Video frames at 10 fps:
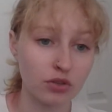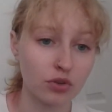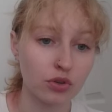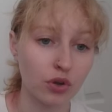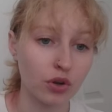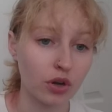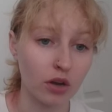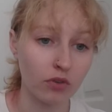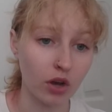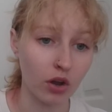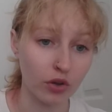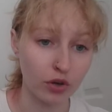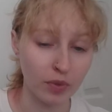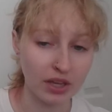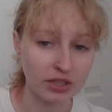so you know you're covering all
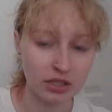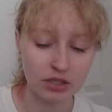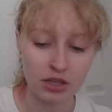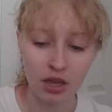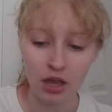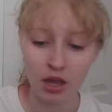your bases.